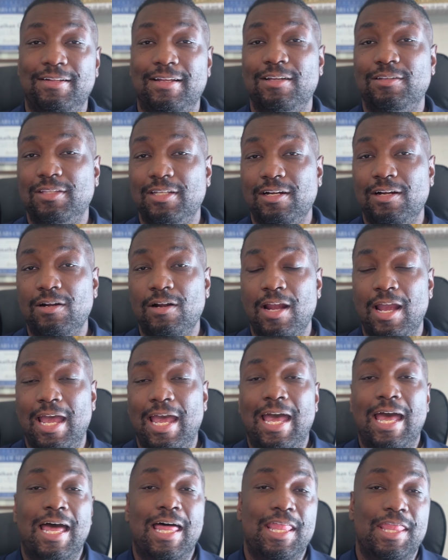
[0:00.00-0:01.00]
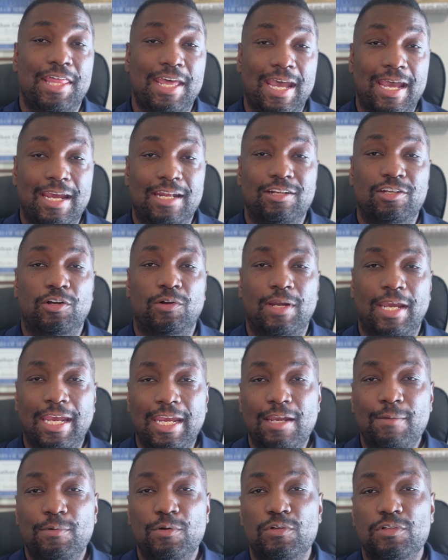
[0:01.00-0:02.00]
out there that you're
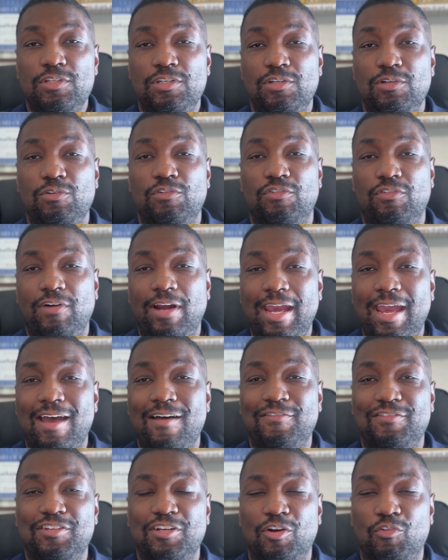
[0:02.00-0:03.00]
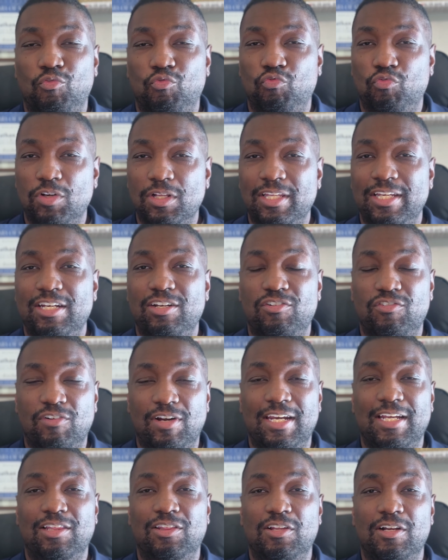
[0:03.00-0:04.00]
able to craft a really
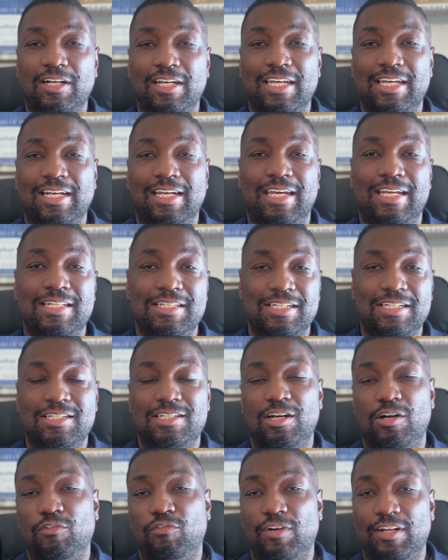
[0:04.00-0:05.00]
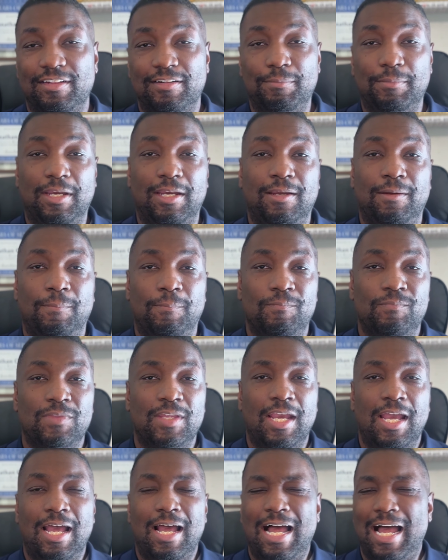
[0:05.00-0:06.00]
great looking and detailed resume.
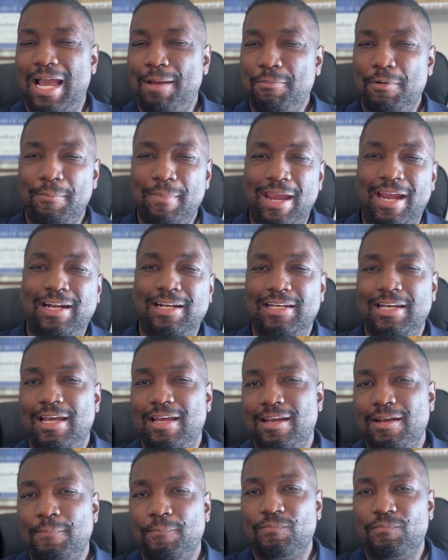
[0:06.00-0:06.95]
I'm a Mac guy,